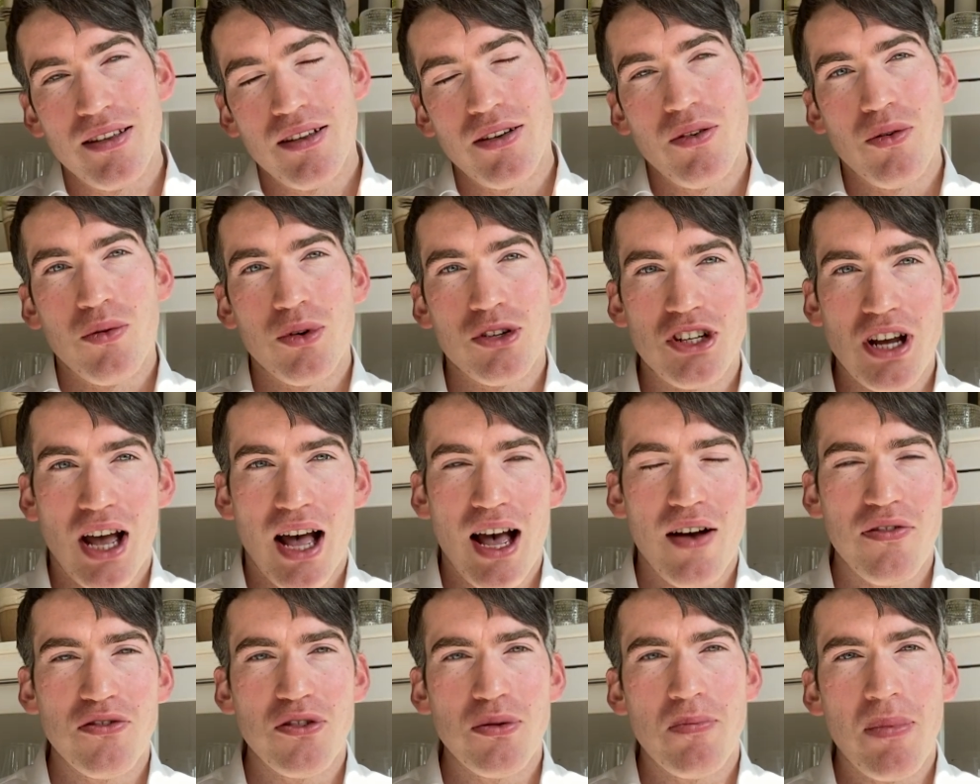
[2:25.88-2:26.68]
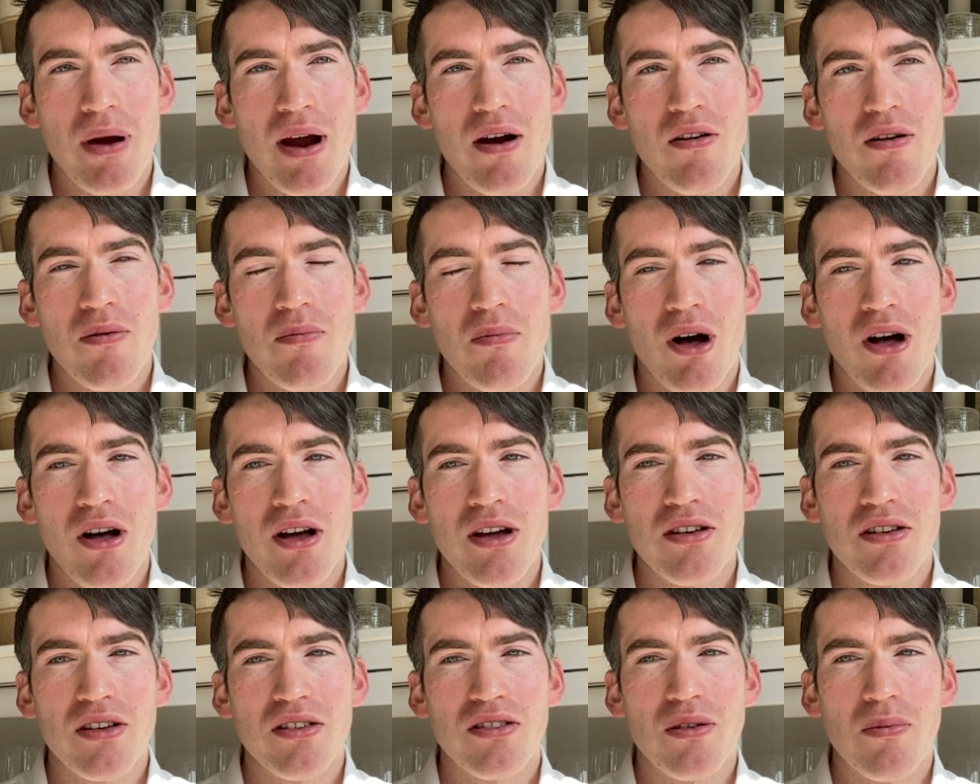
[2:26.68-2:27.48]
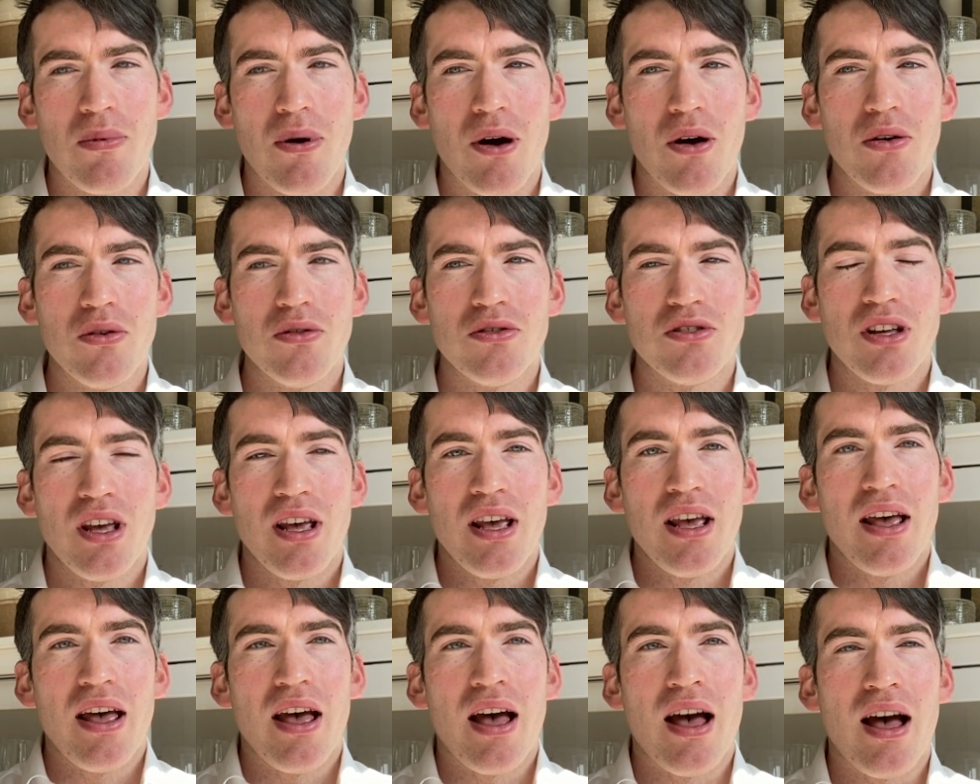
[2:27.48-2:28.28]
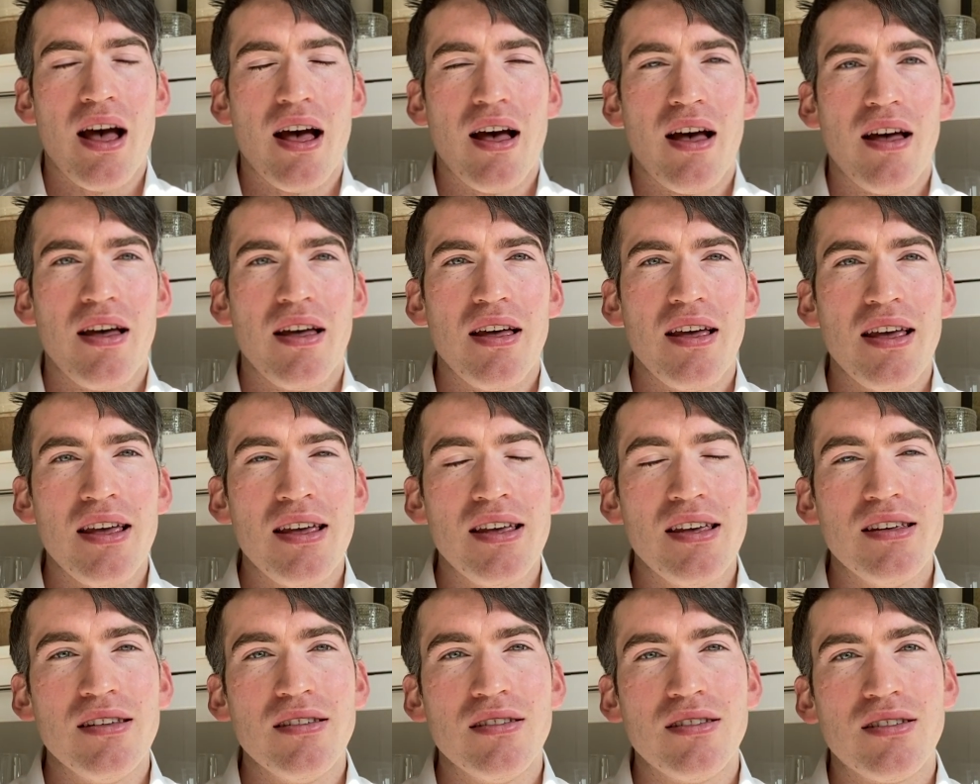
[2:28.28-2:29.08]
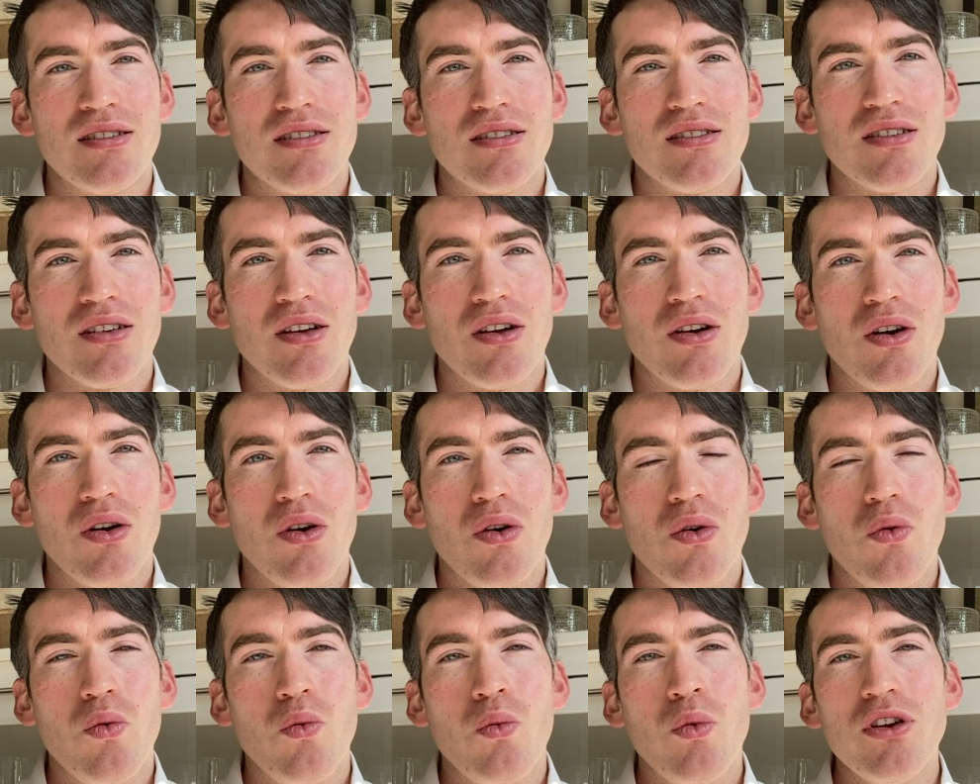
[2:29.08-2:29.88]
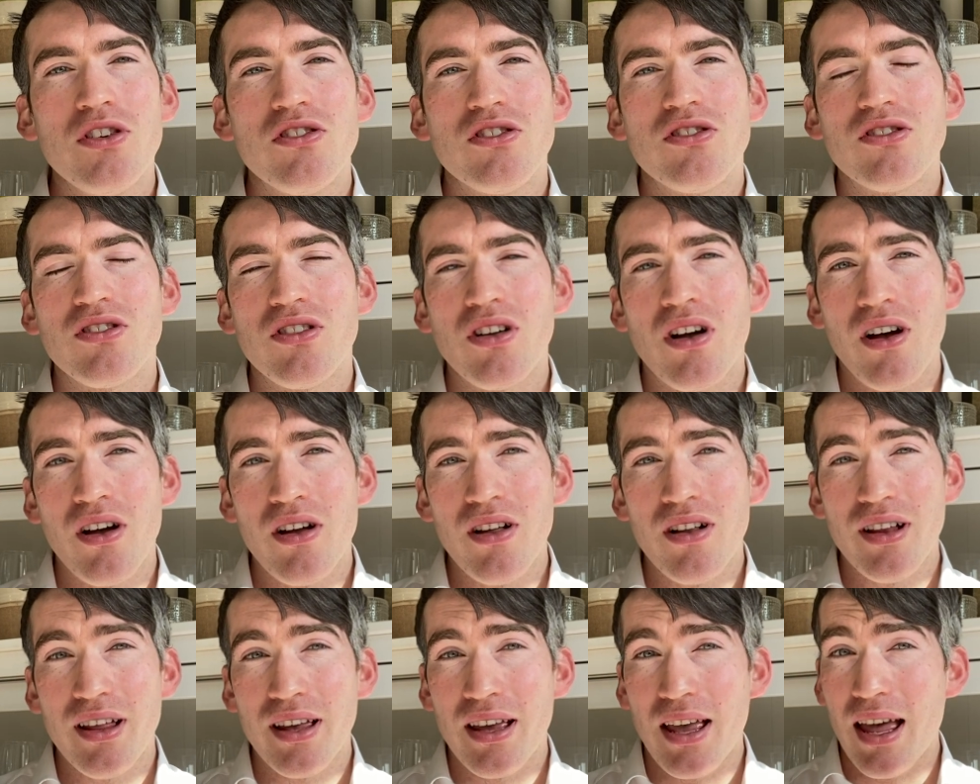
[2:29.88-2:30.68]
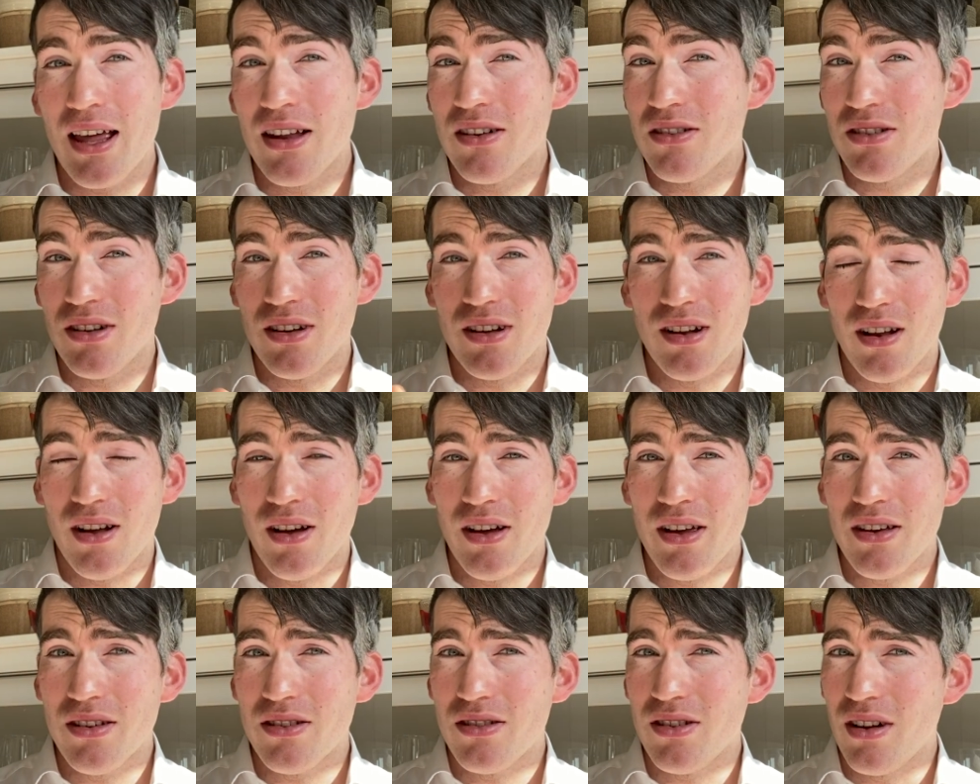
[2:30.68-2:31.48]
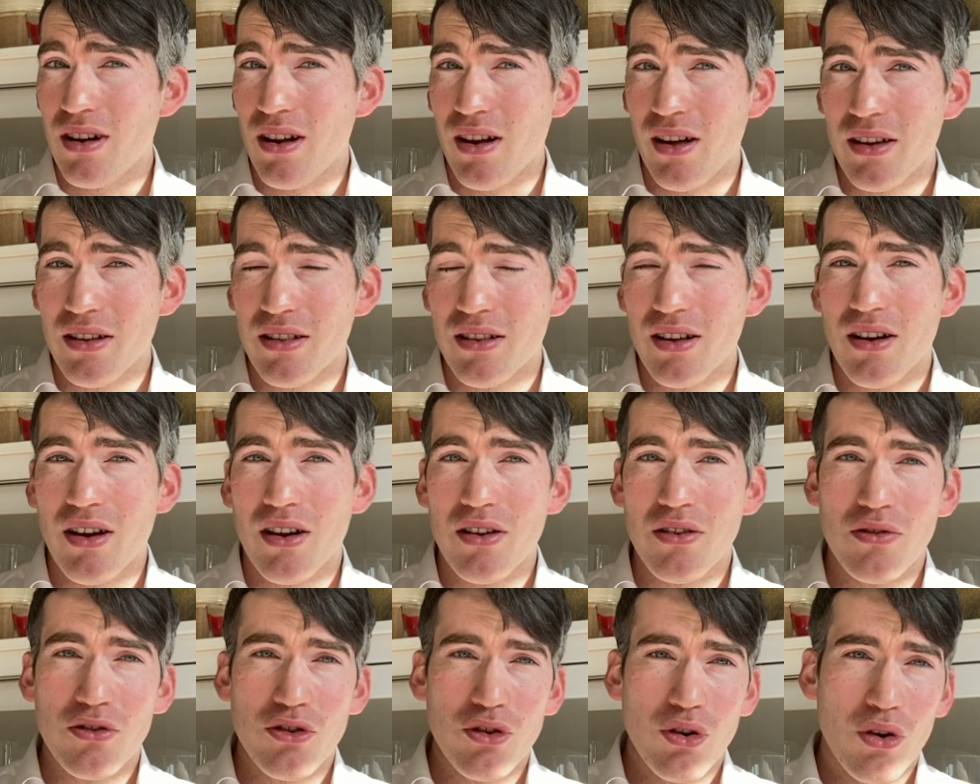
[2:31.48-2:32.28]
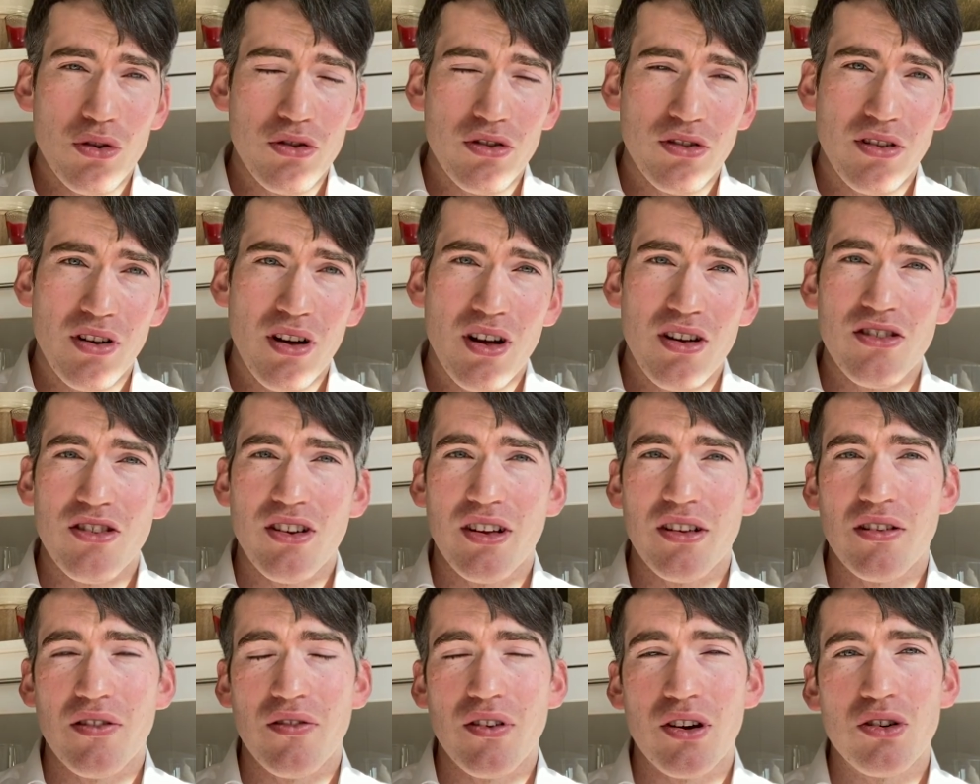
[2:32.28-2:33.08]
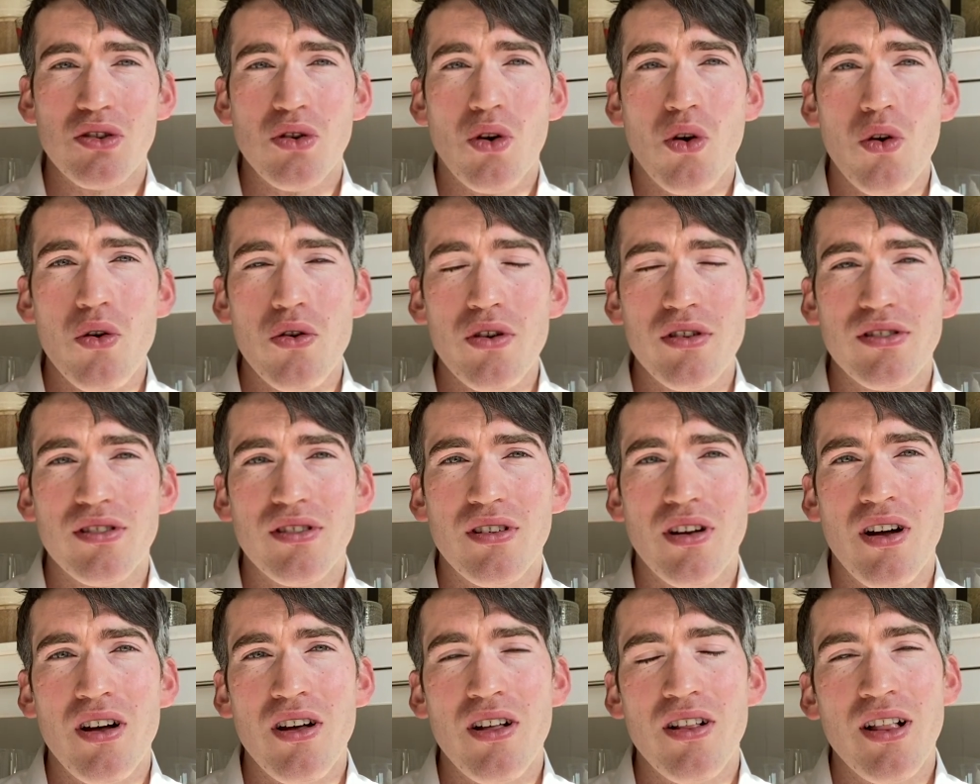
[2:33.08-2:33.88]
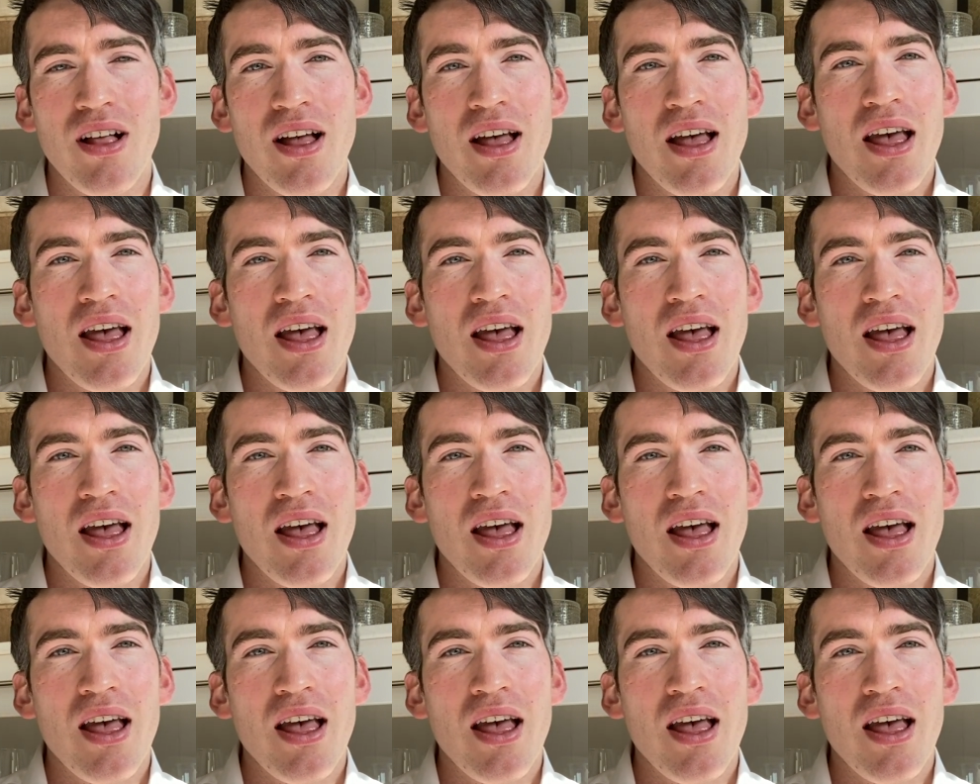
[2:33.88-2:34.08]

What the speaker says: What you have to bear in mind, I suppose, is which style, again, do you like? Do you like the kind of Georgian style? Do you like the Victorian style?